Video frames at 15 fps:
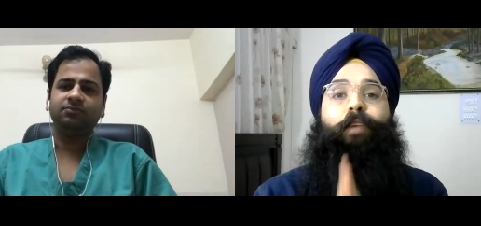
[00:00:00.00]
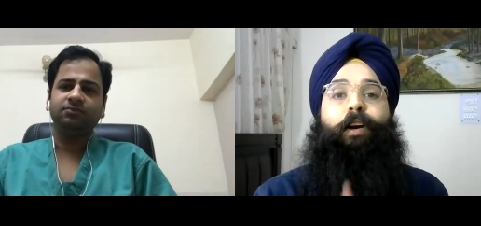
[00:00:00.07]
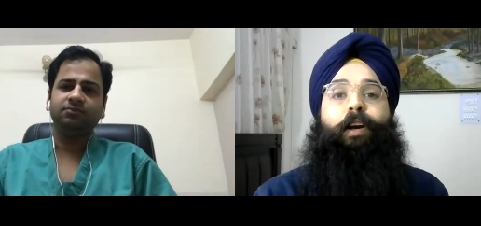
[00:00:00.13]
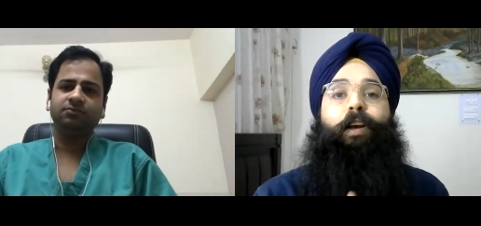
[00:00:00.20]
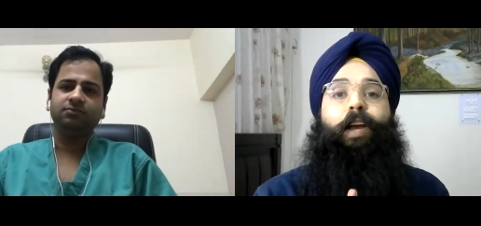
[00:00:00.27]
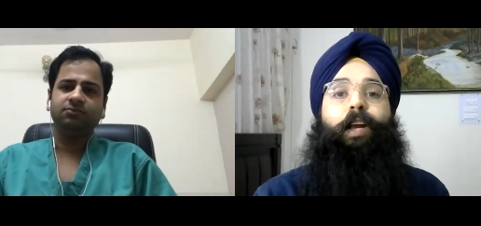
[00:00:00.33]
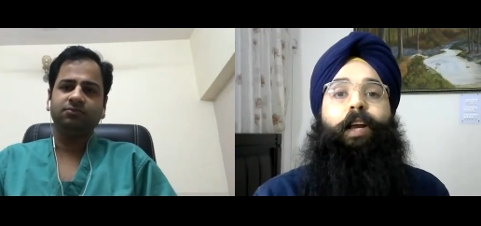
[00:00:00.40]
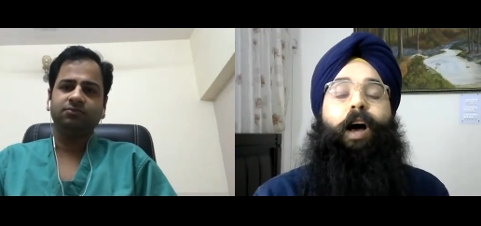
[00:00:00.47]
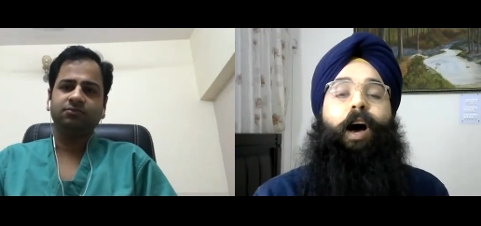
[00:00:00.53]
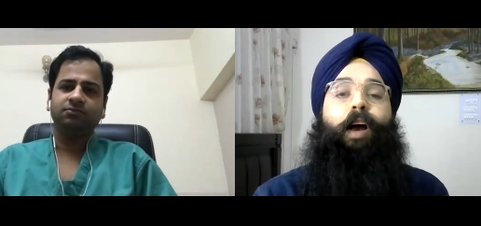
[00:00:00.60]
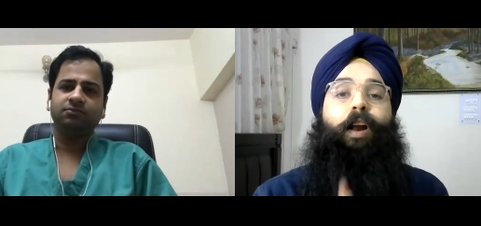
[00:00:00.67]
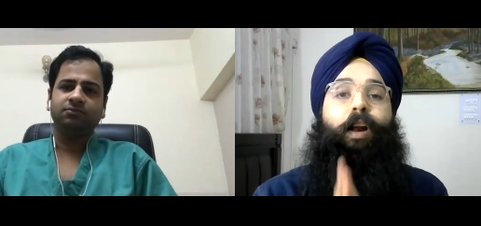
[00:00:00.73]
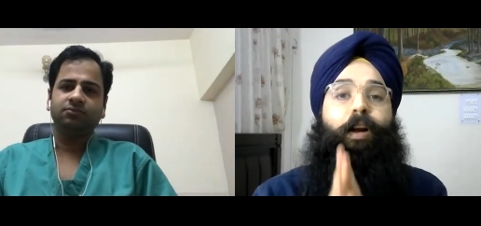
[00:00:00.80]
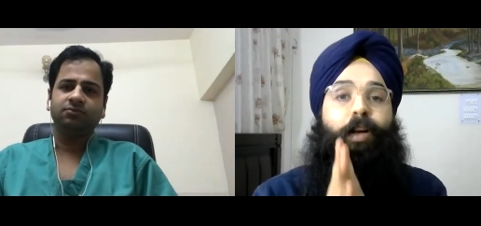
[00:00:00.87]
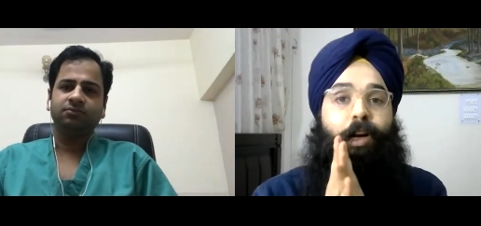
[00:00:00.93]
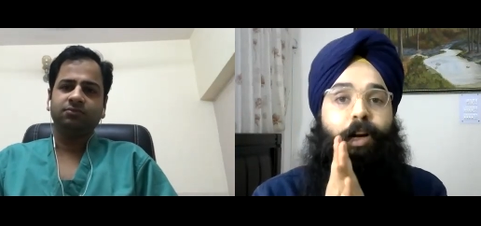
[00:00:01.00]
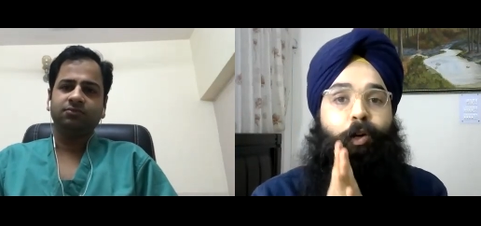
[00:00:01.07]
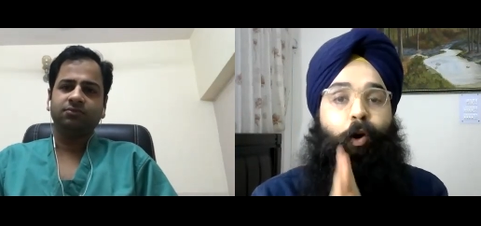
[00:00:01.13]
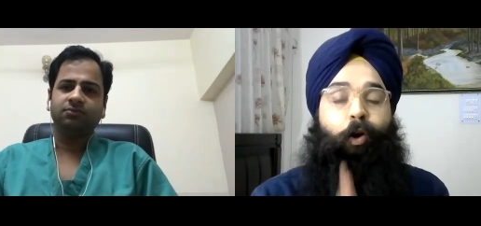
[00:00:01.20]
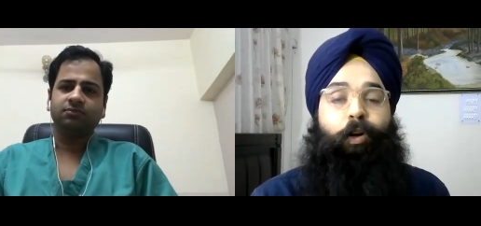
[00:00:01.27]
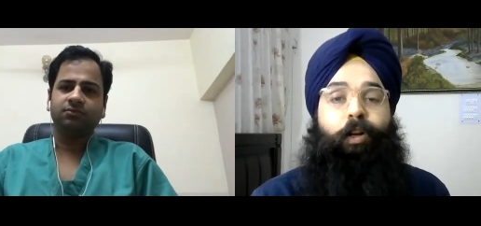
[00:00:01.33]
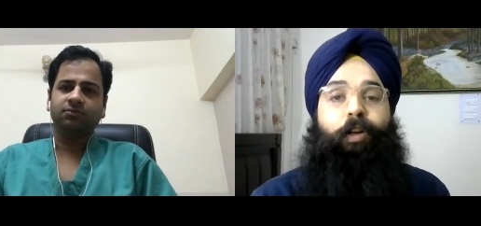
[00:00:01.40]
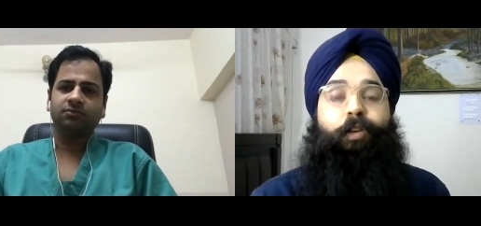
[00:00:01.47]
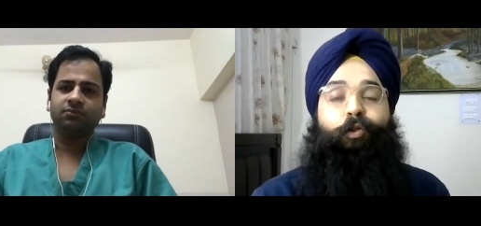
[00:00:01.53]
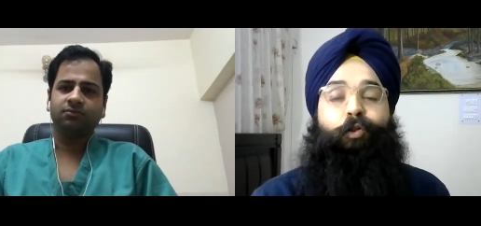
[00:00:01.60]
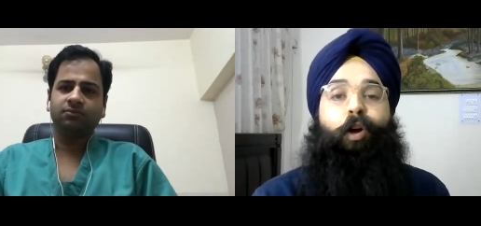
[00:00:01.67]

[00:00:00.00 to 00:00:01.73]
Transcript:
Speaker 1: front line are our dear doctors.